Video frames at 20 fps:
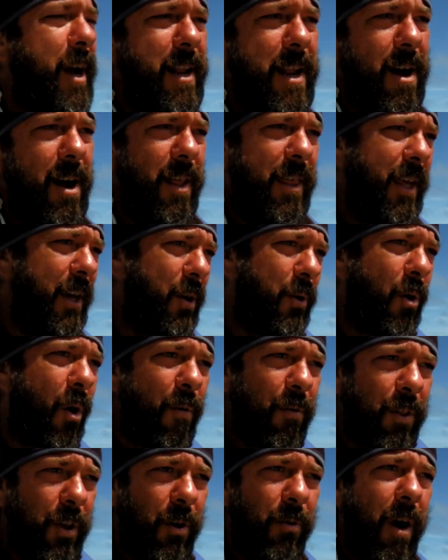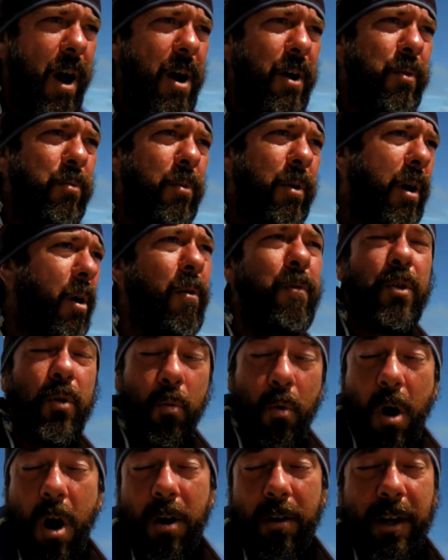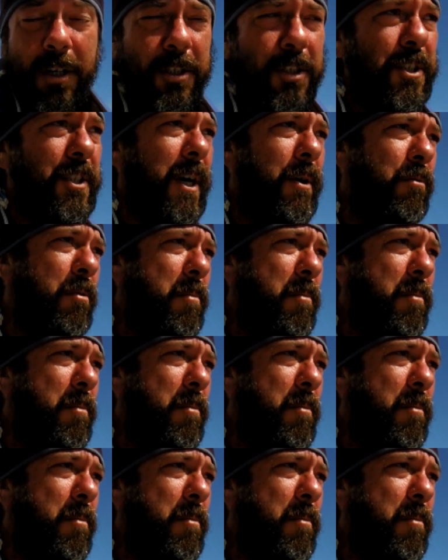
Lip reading: Right now I think over the ground, over the water I should say,